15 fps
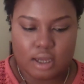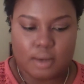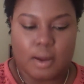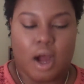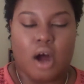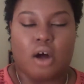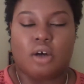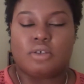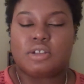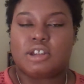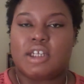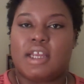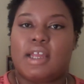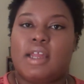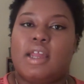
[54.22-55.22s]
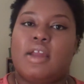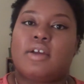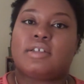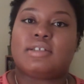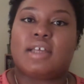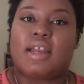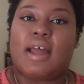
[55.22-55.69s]
All shed
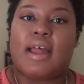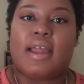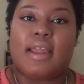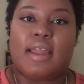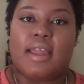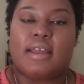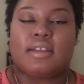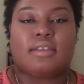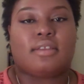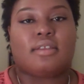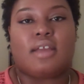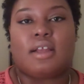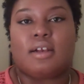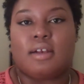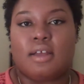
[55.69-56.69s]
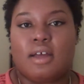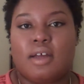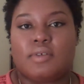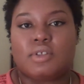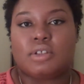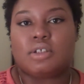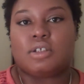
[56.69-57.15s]
hairs that I had, they
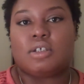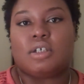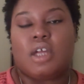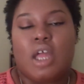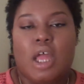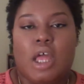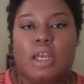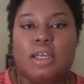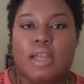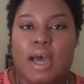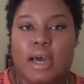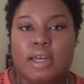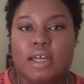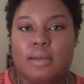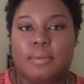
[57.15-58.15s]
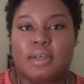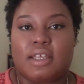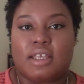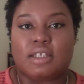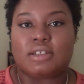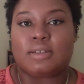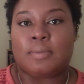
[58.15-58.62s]
love to knot up
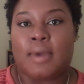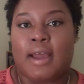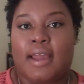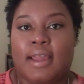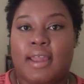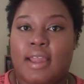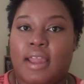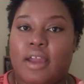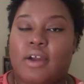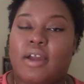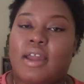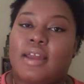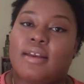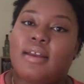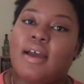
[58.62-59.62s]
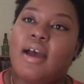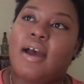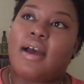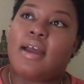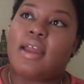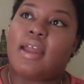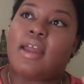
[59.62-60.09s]
against my hair, and
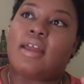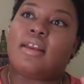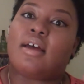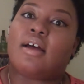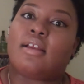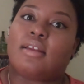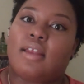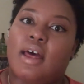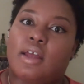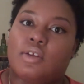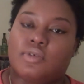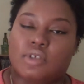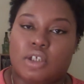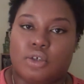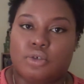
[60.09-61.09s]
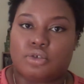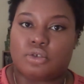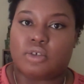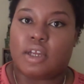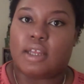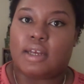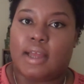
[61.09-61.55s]
I had a lot of single
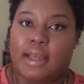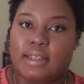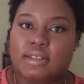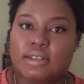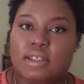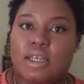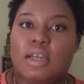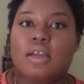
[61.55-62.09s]
strand knots.